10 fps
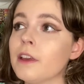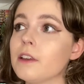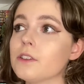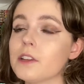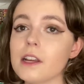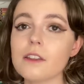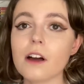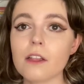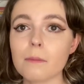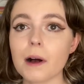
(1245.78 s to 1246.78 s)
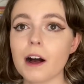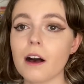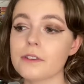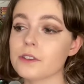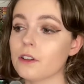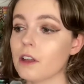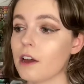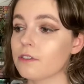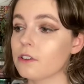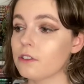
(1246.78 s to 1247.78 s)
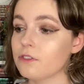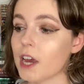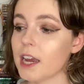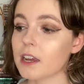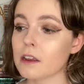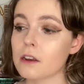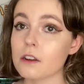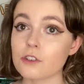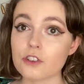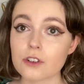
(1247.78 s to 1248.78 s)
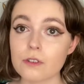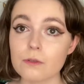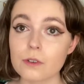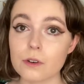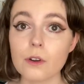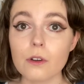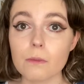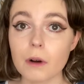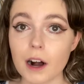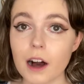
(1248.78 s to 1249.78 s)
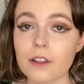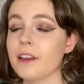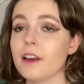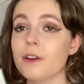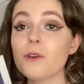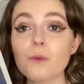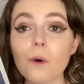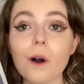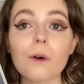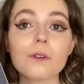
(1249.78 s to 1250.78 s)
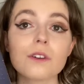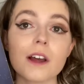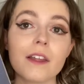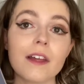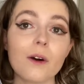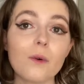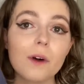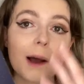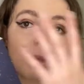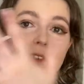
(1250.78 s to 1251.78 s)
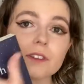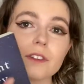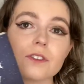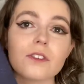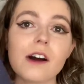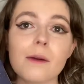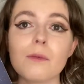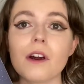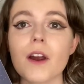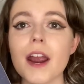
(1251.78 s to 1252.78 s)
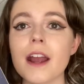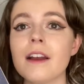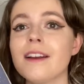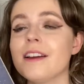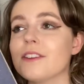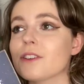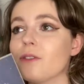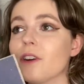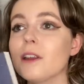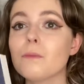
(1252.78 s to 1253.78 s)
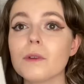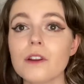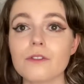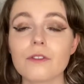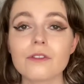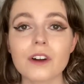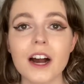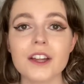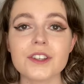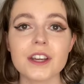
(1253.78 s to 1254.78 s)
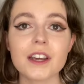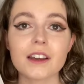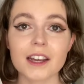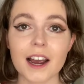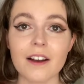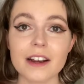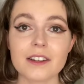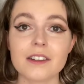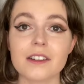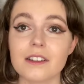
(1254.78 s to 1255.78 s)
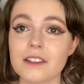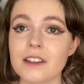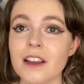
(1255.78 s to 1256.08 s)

see the other paths her life could have taken and choose a new path, a new world. And that all happens in this library. It's got really beautiful writing and characters